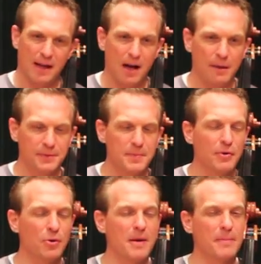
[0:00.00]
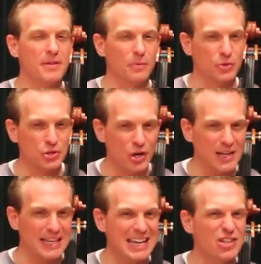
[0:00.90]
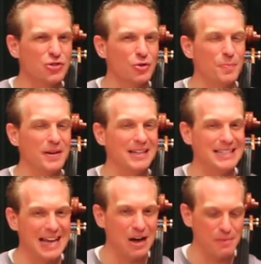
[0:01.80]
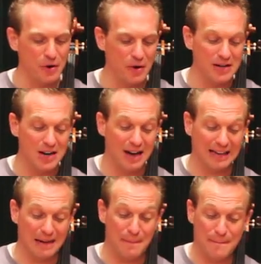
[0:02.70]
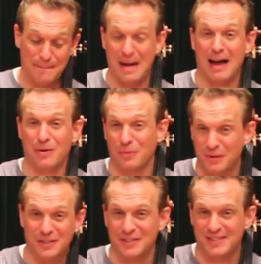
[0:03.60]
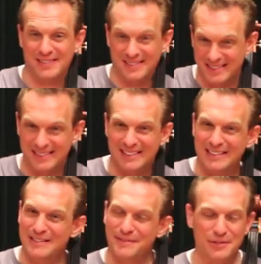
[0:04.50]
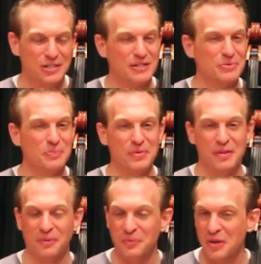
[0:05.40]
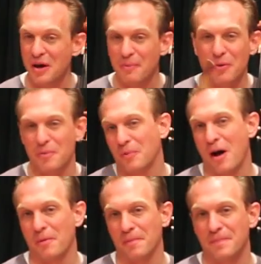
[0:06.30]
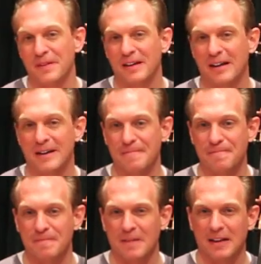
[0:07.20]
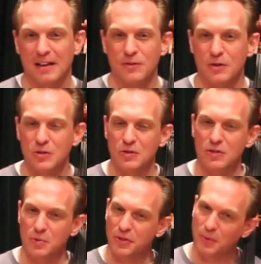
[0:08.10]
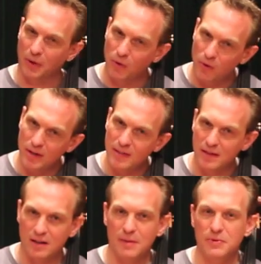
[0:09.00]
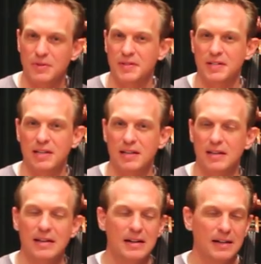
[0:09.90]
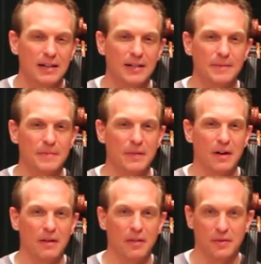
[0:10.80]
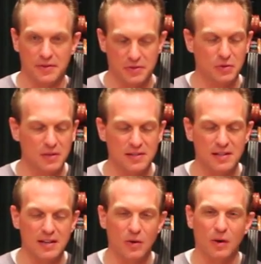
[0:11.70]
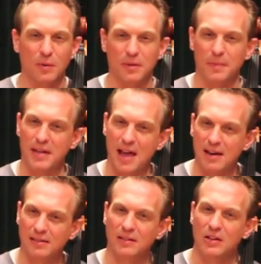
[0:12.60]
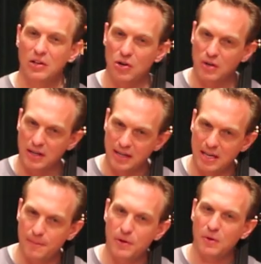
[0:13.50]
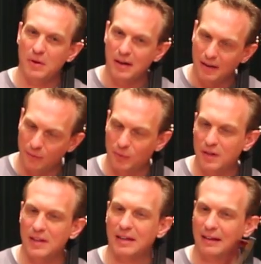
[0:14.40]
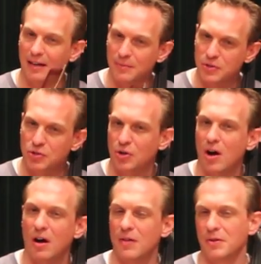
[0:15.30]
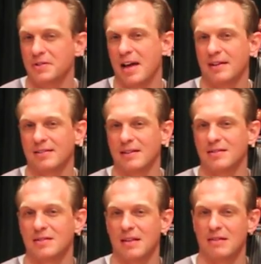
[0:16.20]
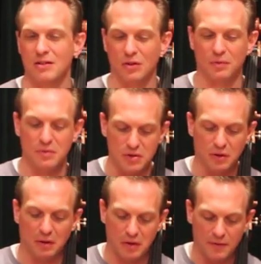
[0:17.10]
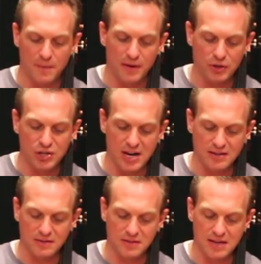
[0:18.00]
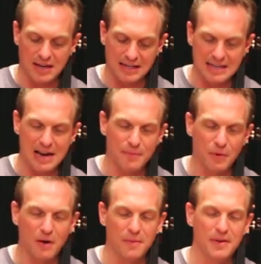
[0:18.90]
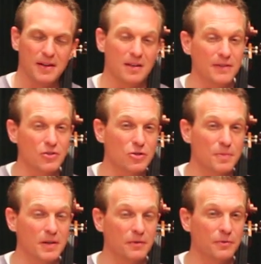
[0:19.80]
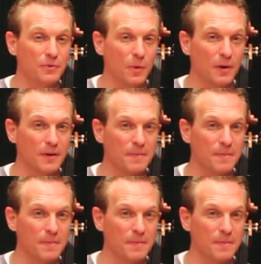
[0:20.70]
helps me remember that we're starting each grouping down bow and not get backwards, which is the number one problem. Um, if you can do this with the recording that comes with the C D, um, the Suzuki C D, or with a pianist who can keep you really um, strong on those accents, you'll, you'll, you'll have a better chance of staying down bow on the beginning of each grouping of four.